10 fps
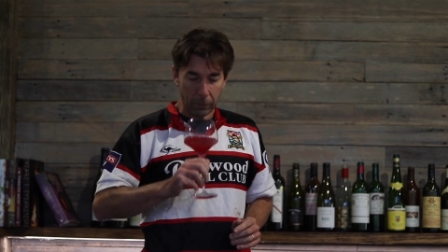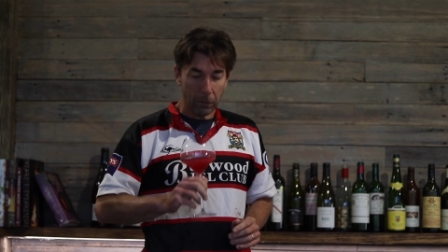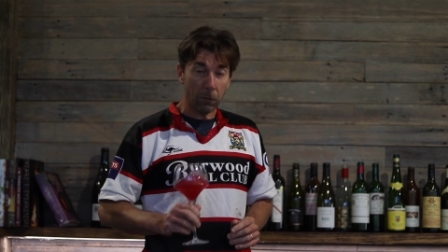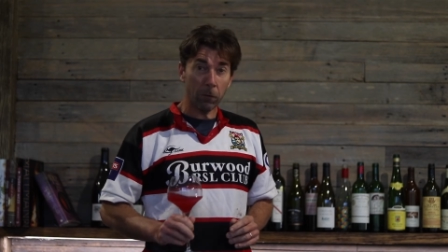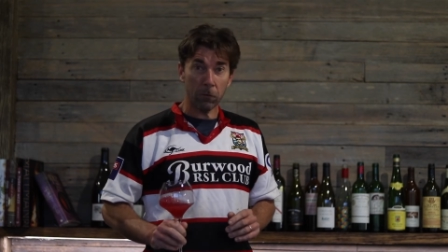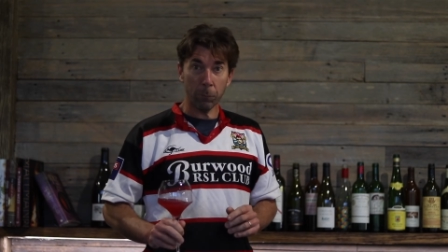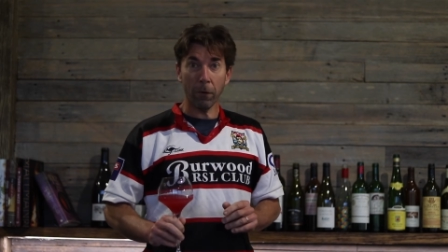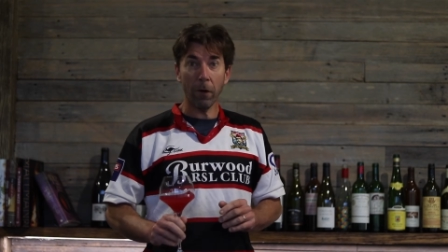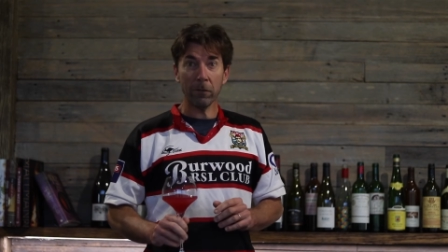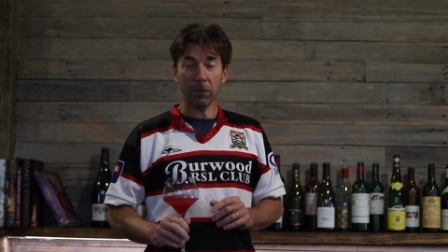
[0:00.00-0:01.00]
not
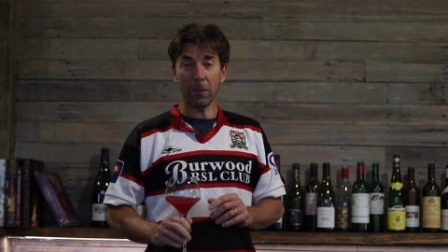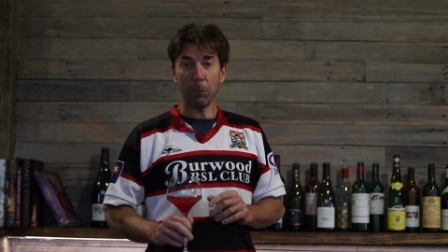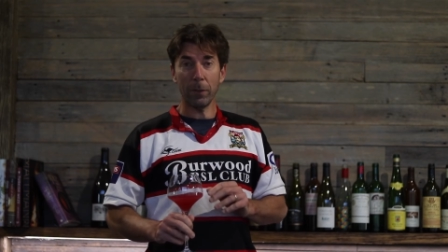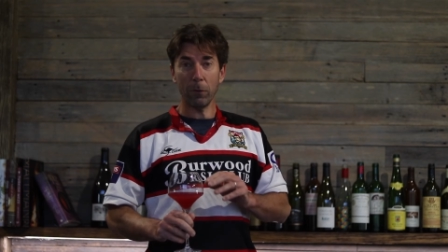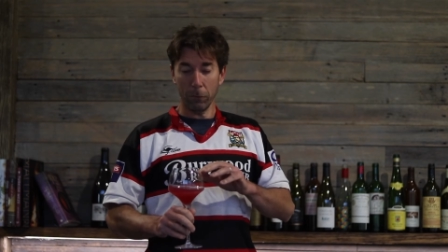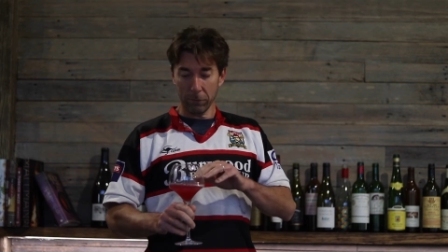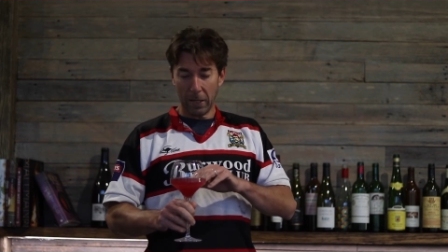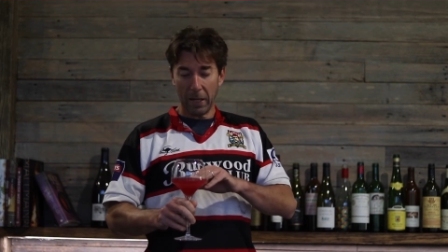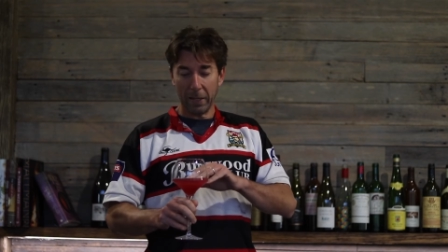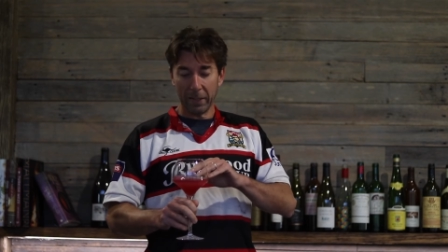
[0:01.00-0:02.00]
surprisingly, because the
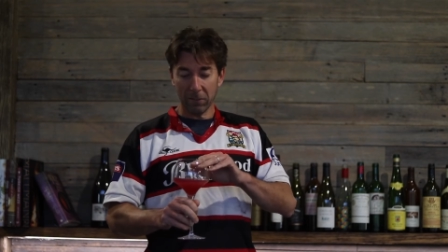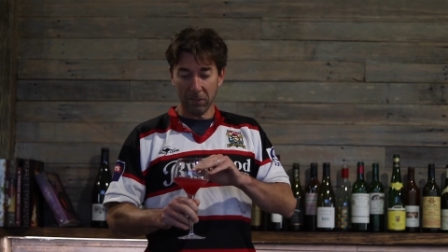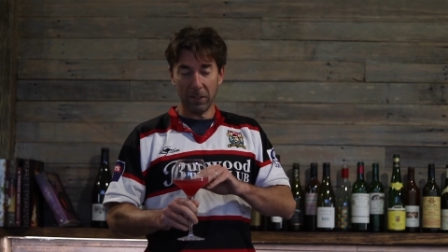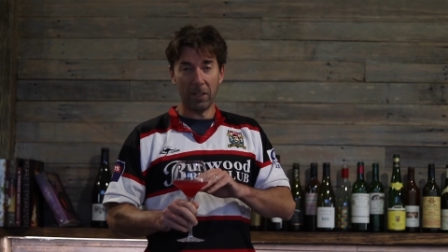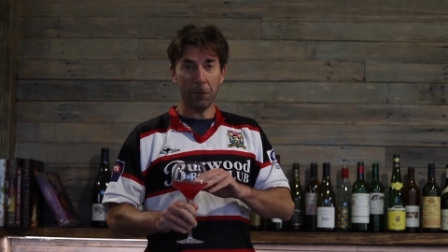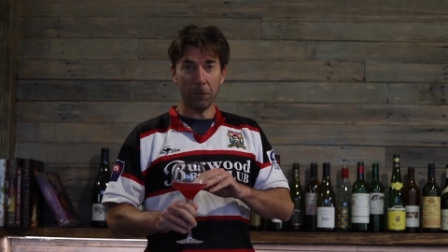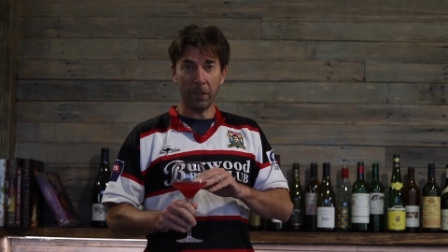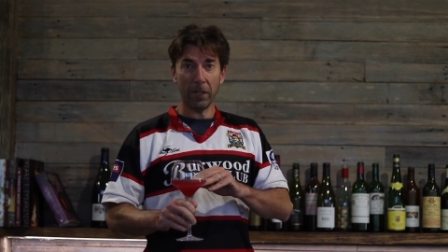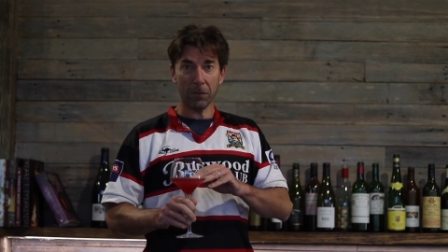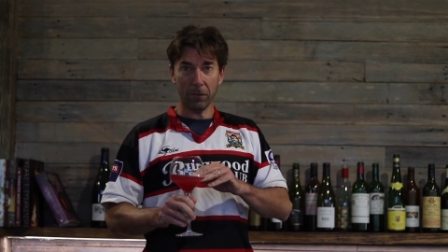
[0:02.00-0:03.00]
haze in here is
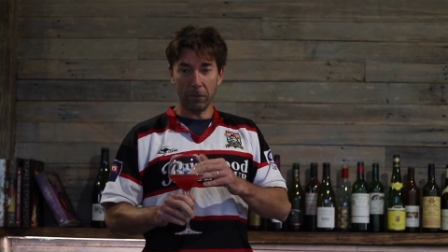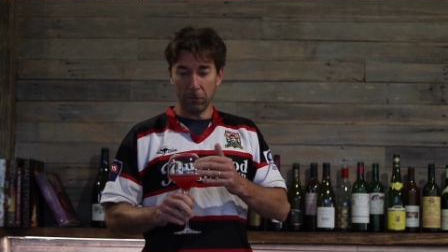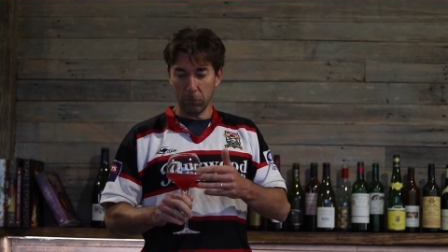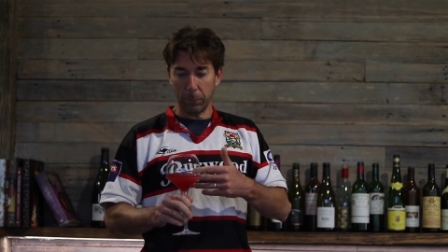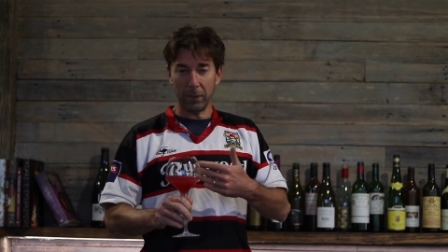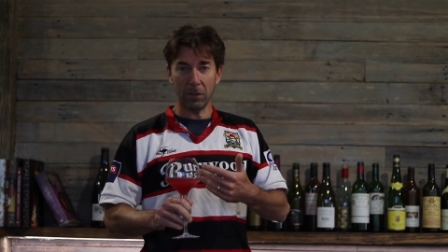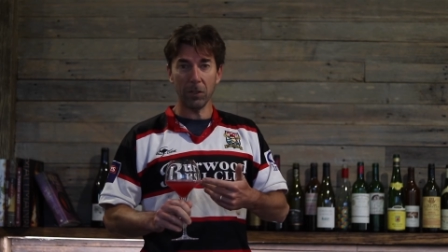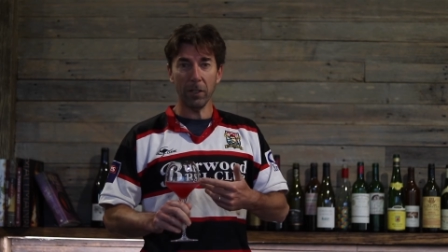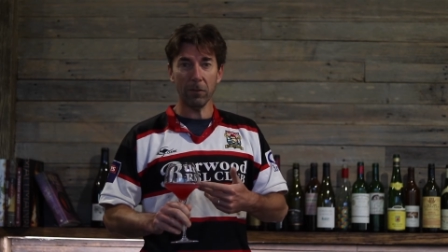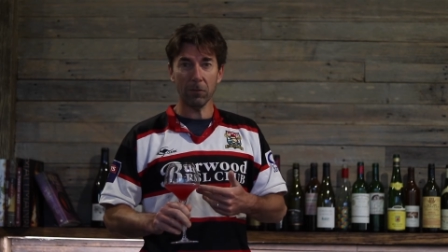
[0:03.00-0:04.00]
actually suspended
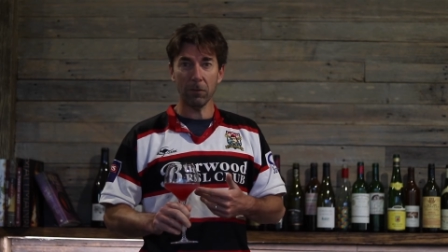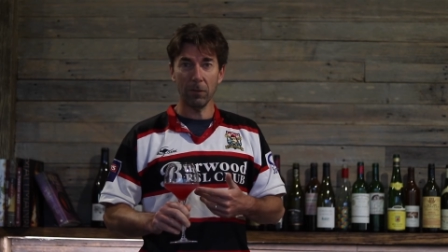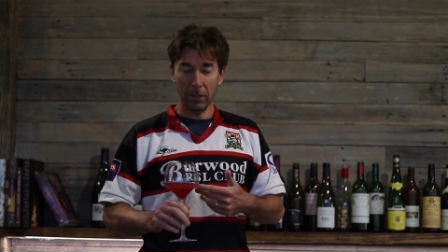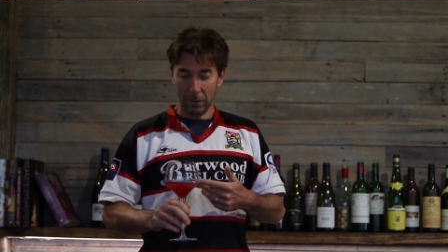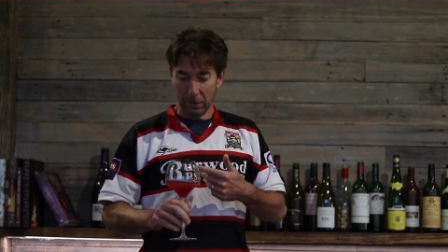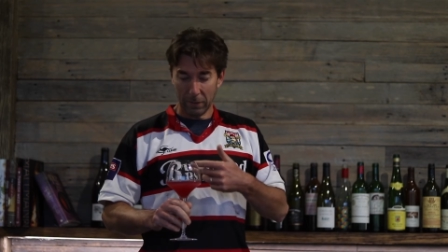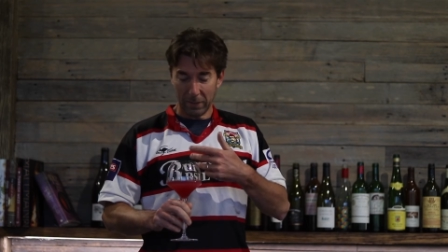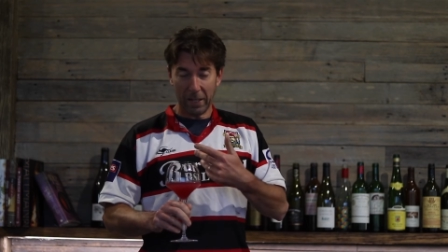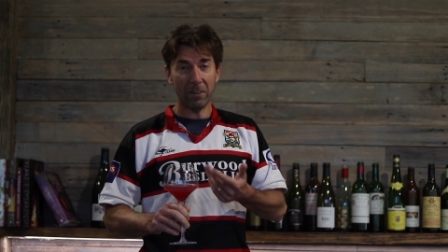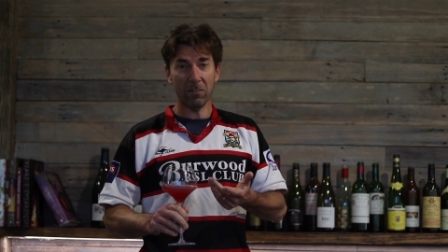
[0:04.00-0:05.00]
yeast,
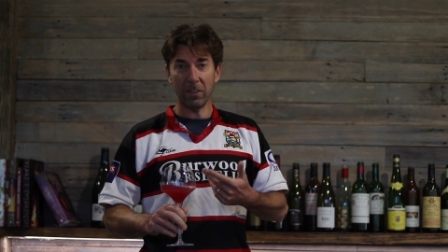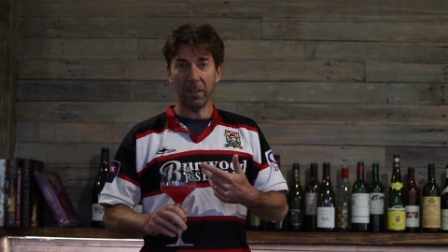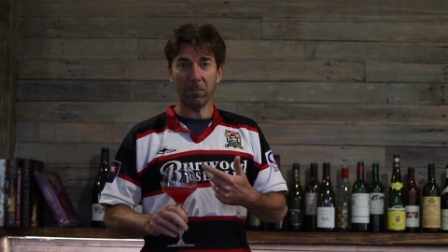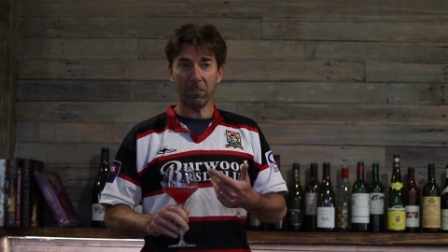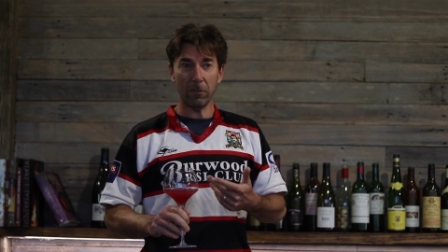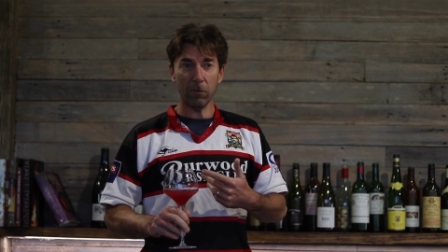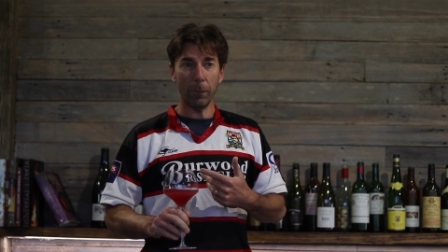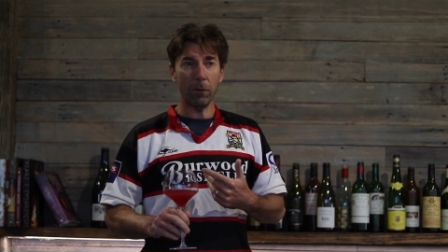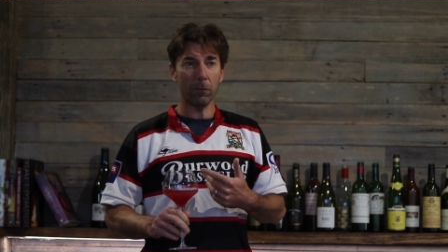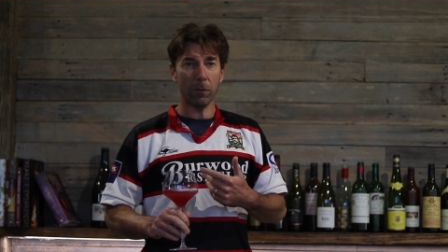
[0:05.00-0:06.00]
it has a yeasty
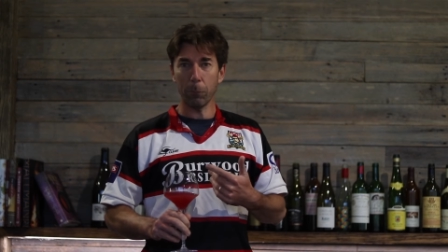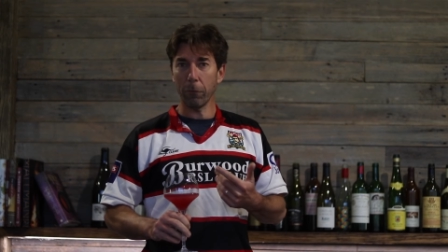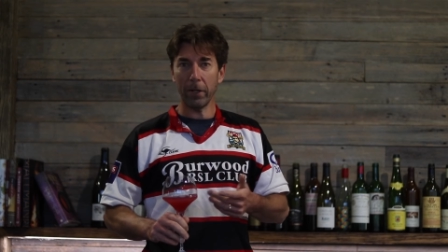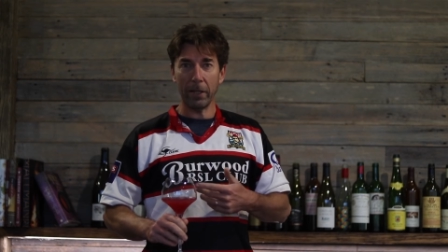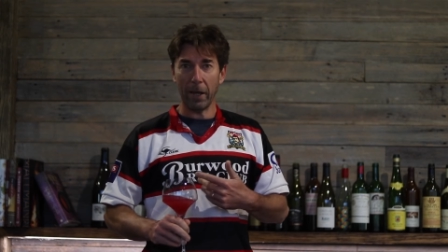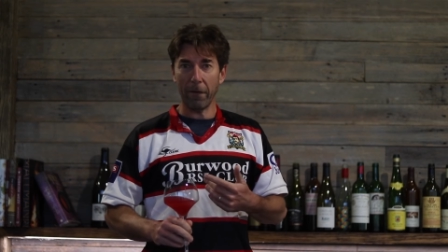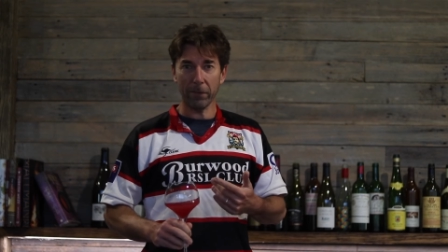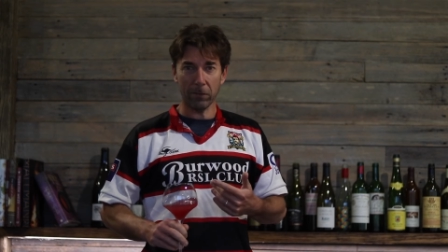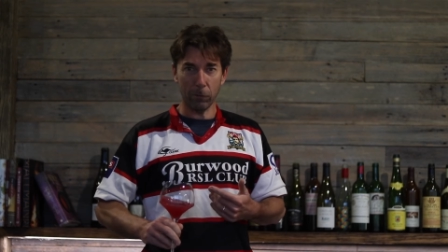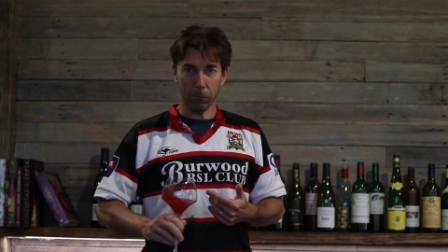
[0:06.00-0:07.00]
smell, a bready character.